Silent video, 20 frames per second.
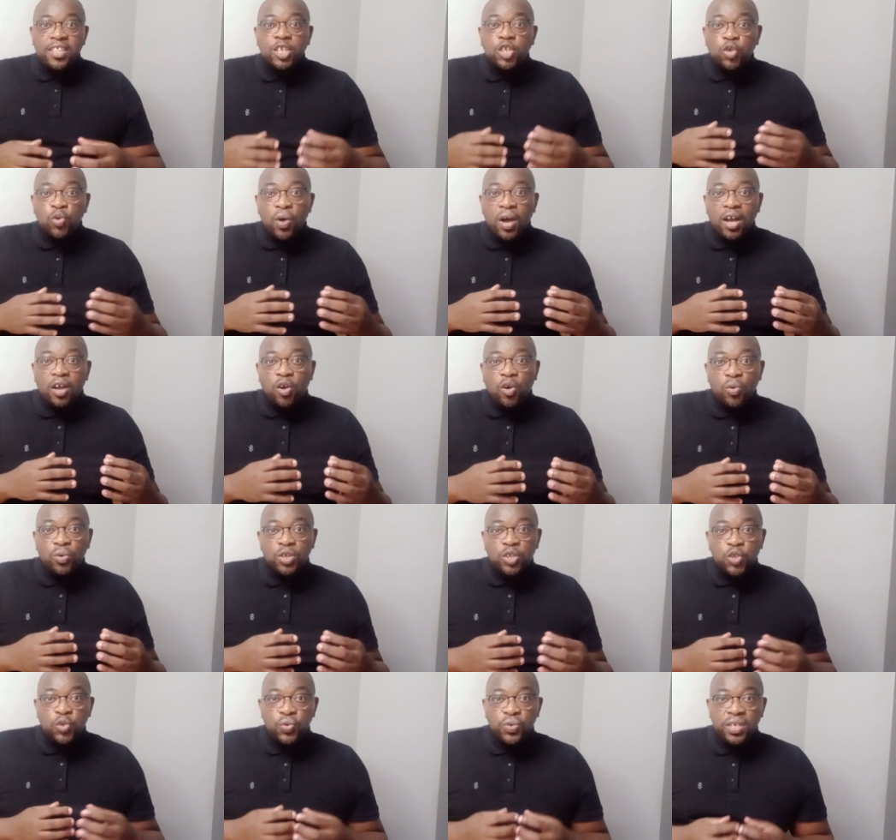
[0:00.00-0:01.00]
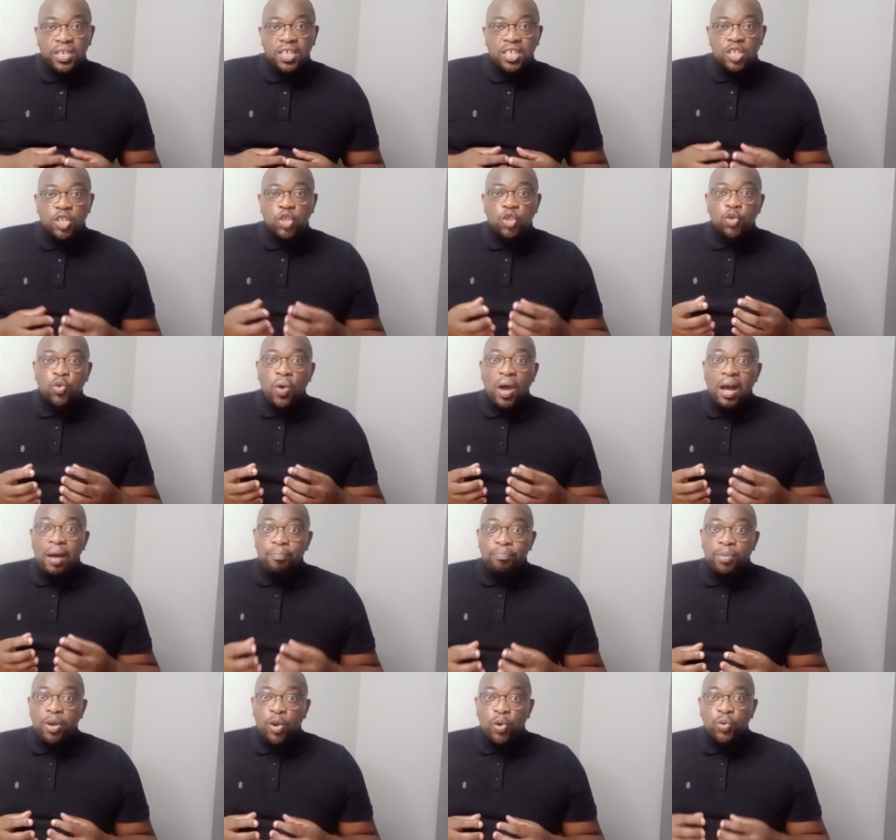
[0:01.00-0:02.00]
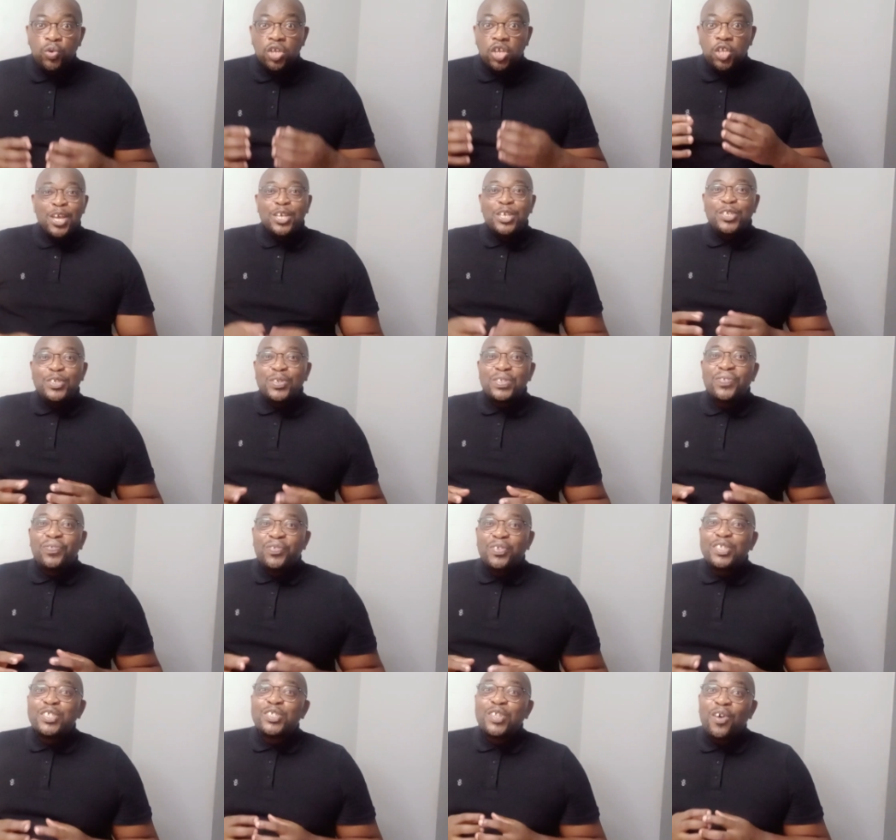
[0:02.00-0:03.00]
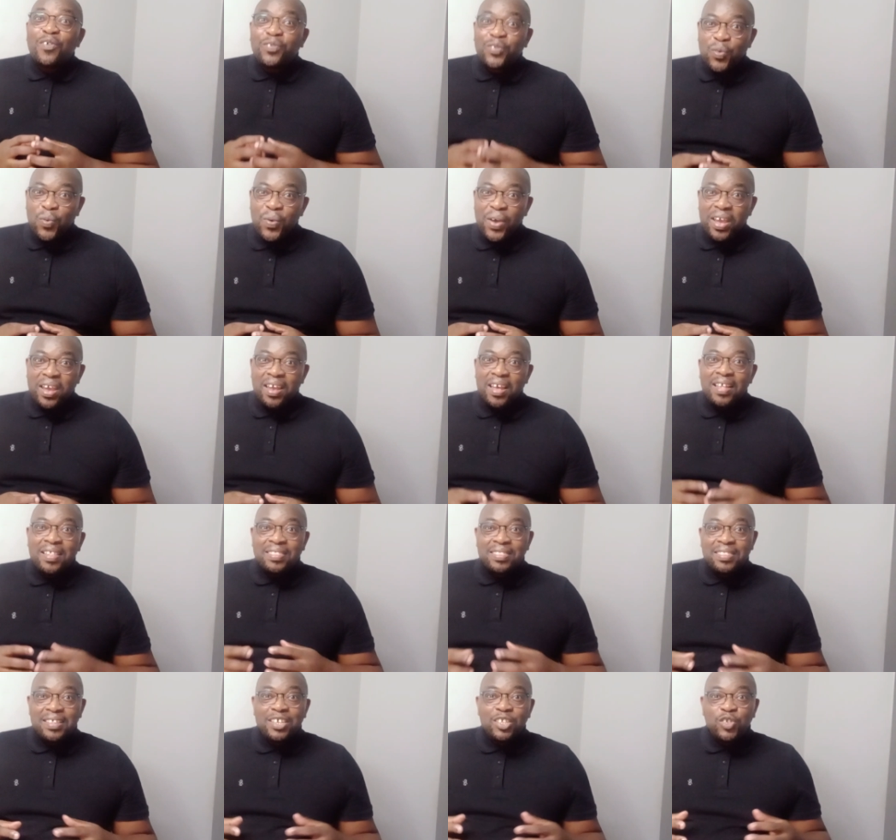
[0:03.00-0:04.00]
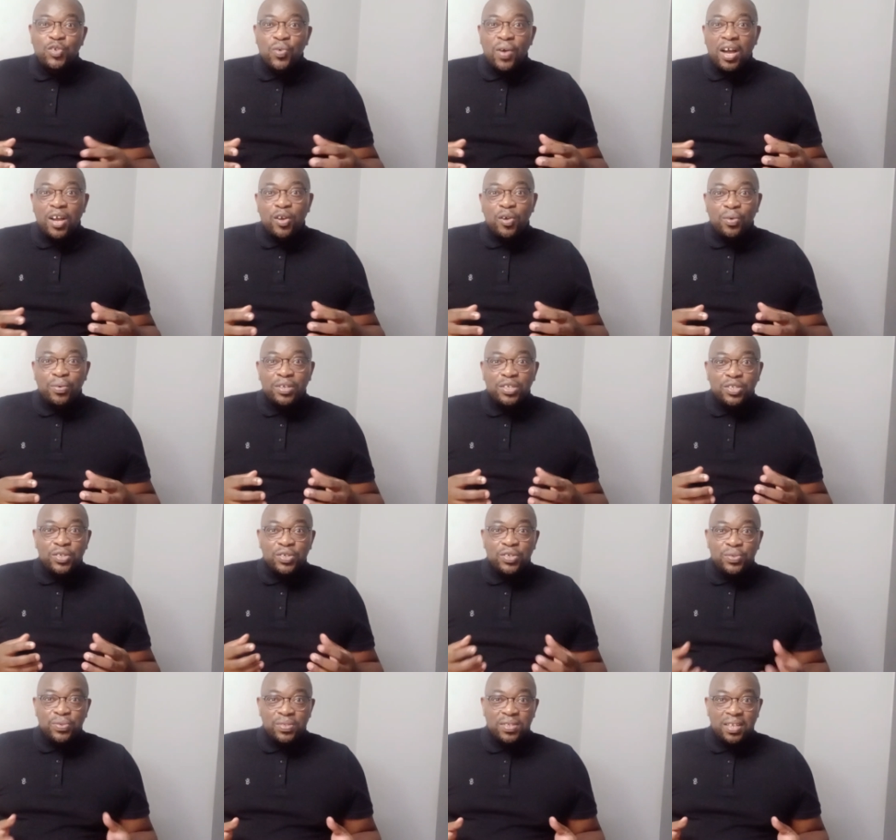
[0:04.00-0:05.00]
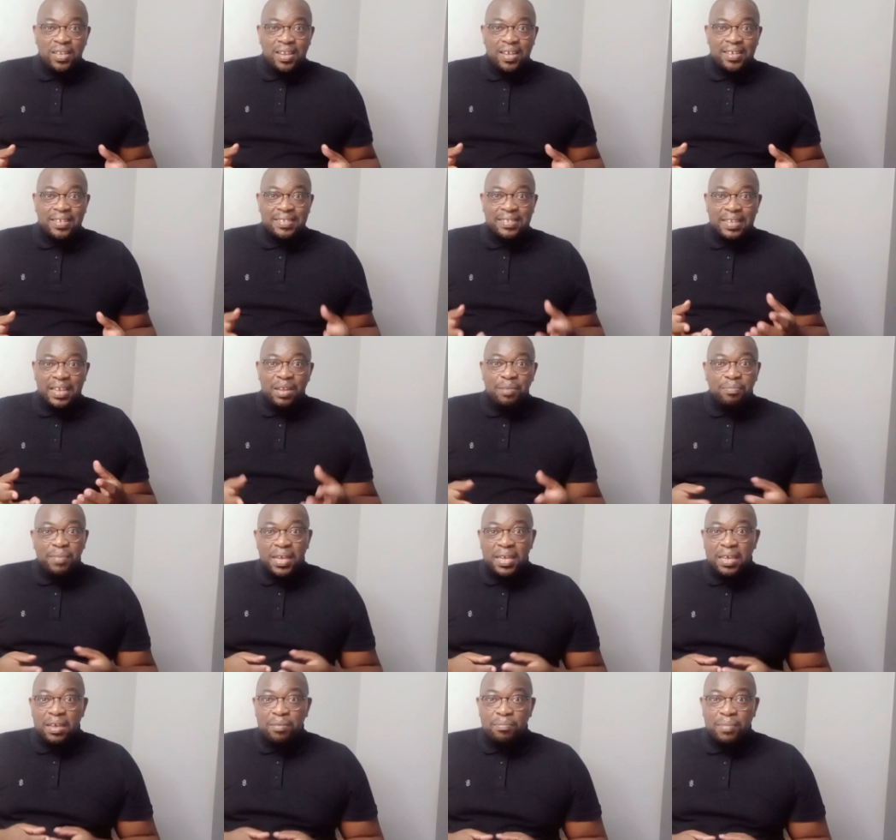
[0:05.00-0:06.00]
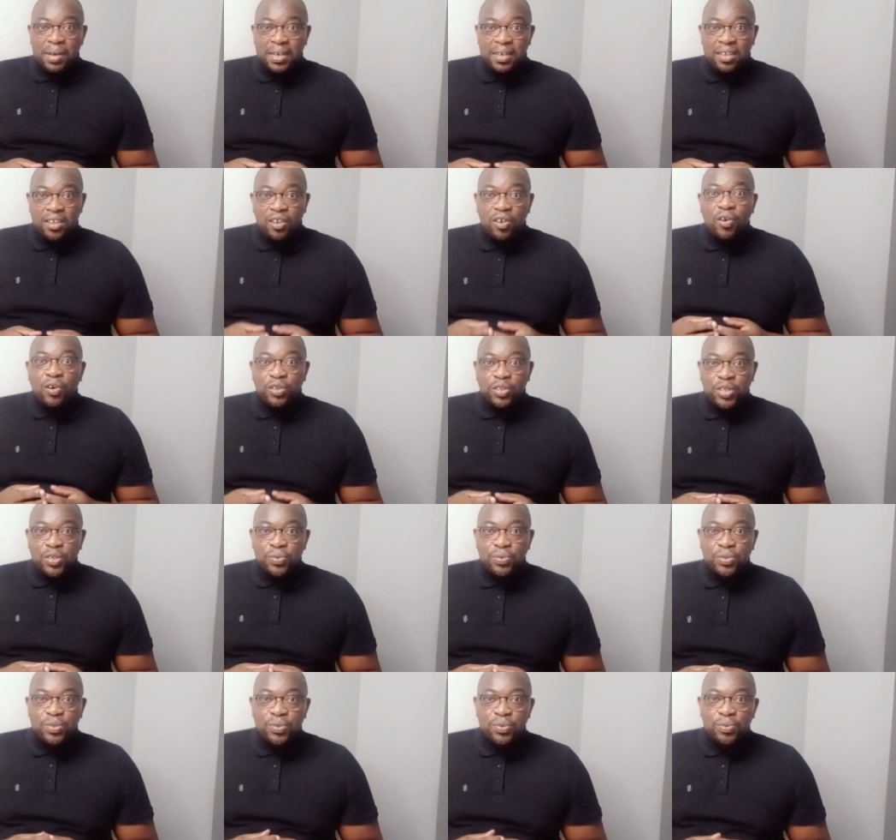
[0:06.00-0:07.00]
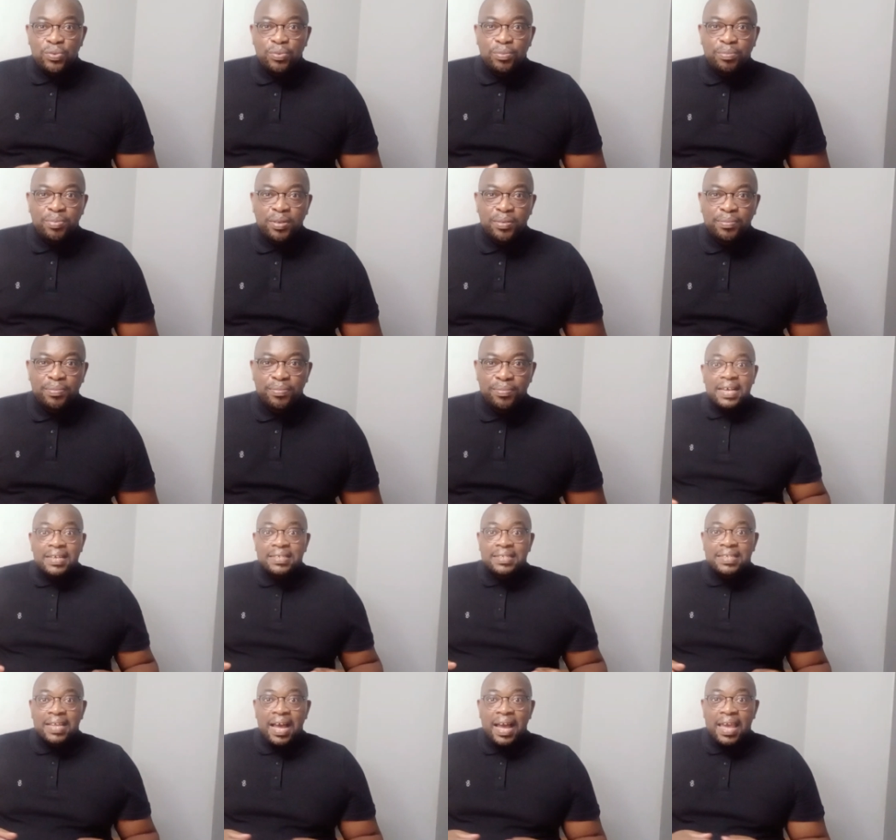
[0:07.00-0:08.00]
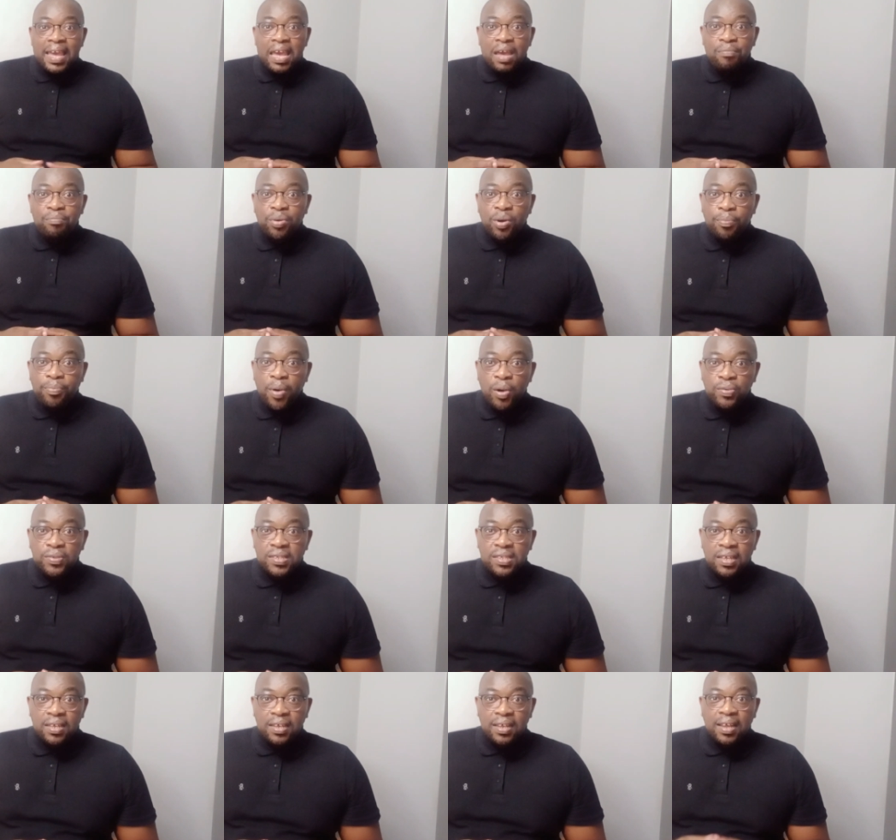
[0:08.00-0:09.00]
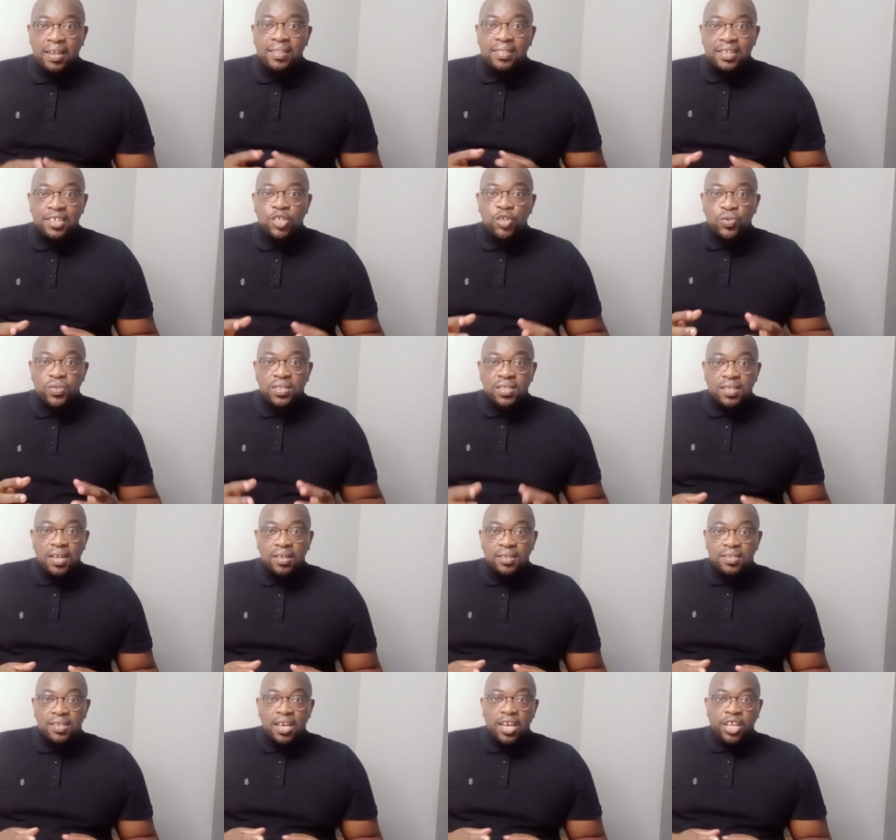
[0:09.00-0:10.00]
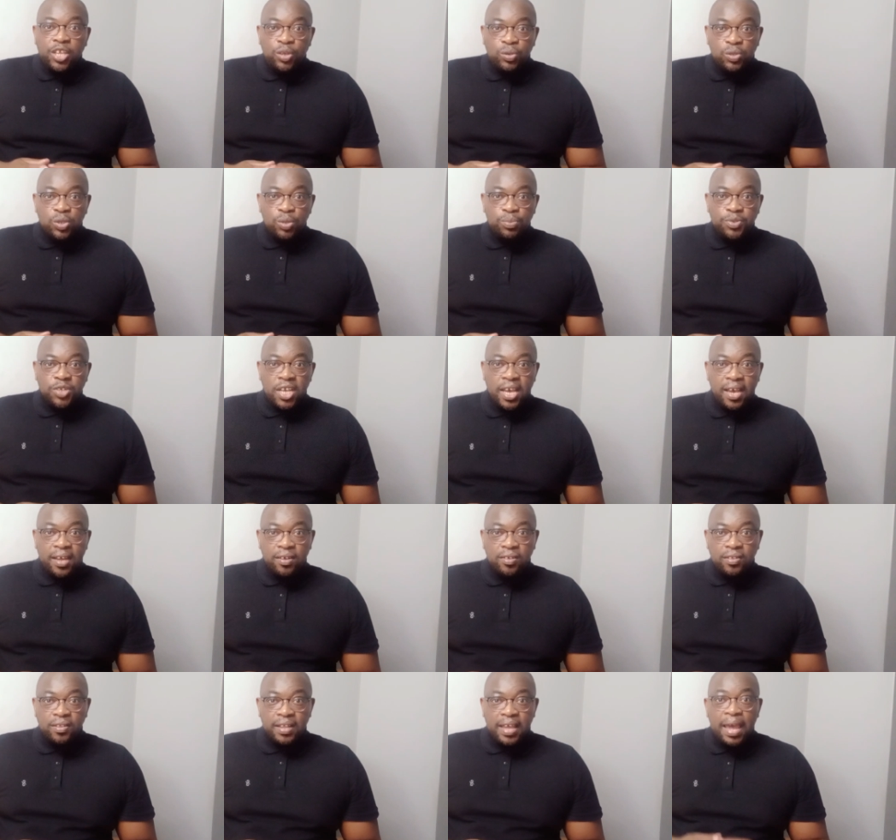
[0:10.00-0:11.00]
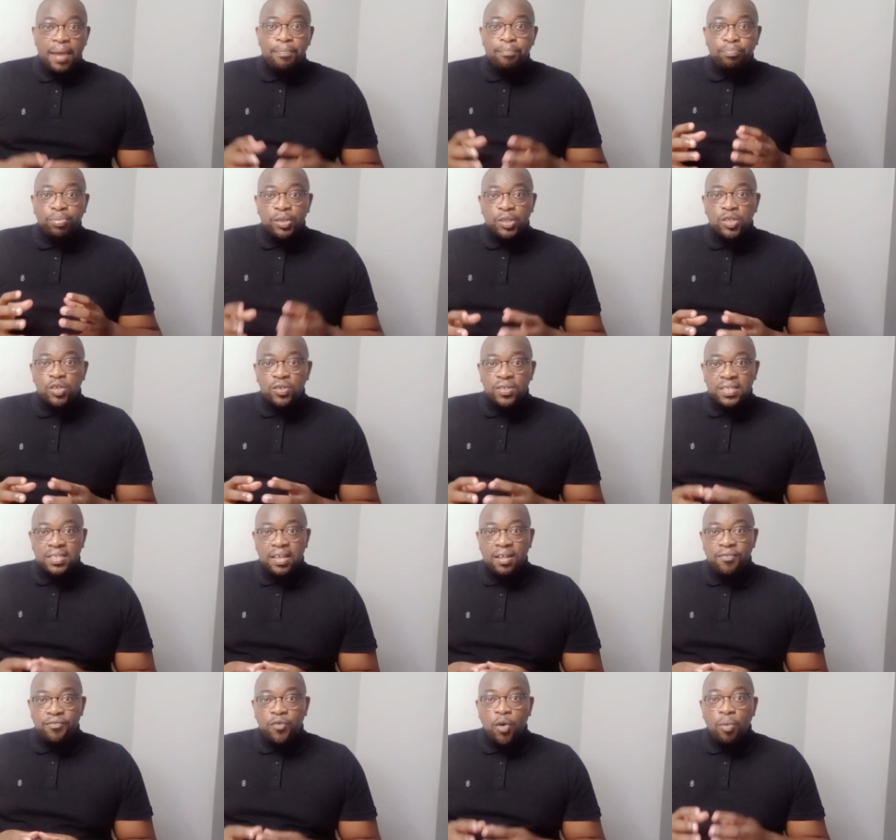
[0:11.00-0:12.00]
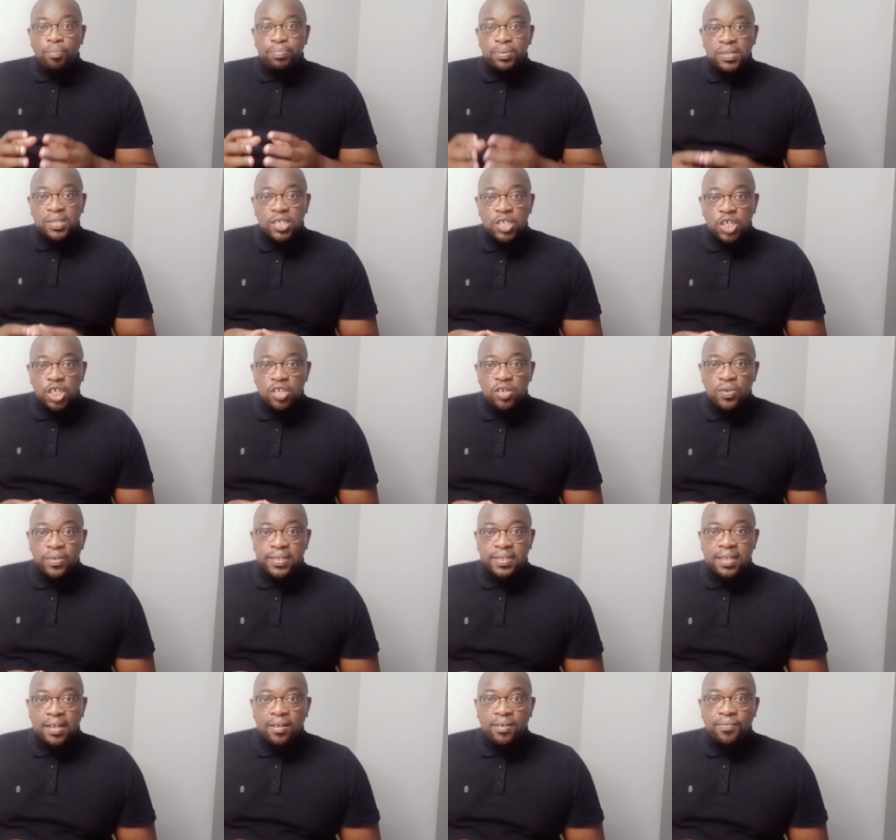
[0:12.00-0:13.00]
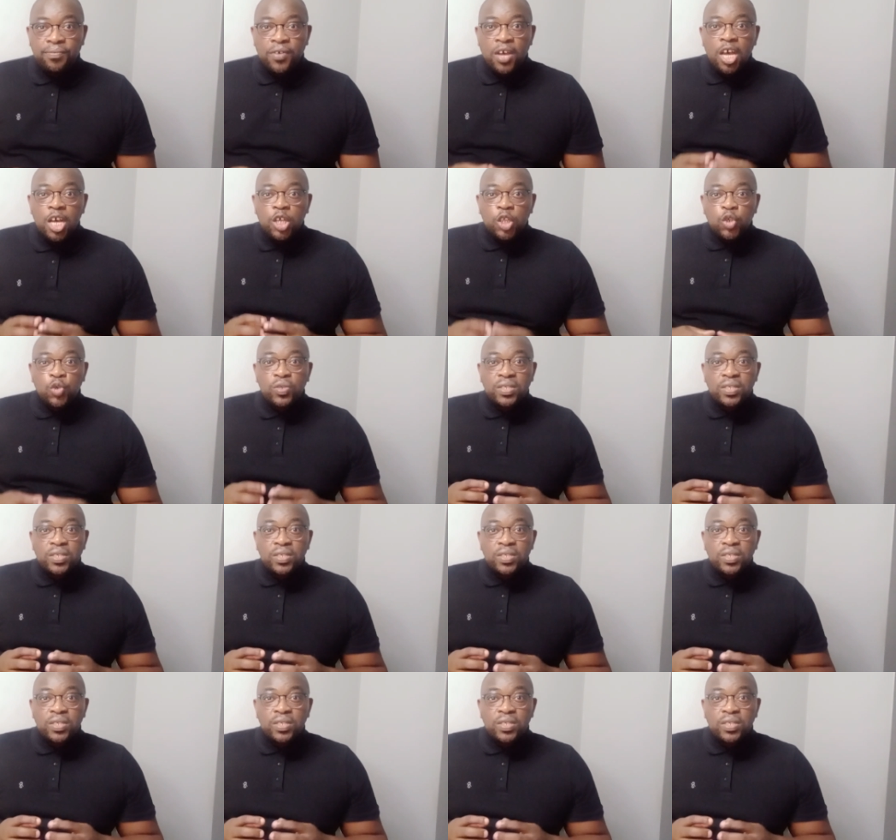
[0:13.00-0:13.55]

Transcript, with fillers: that you are going to need to upload useful software that you are going to utilize in making money on YouTube. Yes, I am proposing that you start a YouTube channel and put yourself or position yourself